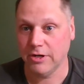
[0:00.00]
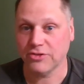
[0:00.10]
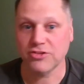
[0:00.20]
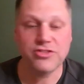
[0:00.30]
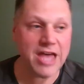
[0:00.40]

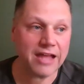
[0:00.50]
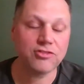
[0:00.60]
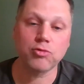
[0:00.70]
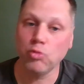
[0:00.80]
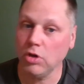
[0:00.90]
So
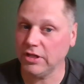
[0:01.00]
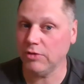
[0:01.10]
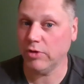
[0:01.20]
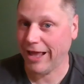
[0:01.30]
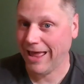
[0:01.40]
that's really
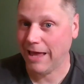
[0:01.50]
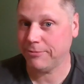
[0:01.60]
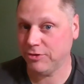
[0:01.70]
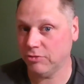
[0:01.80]
what happened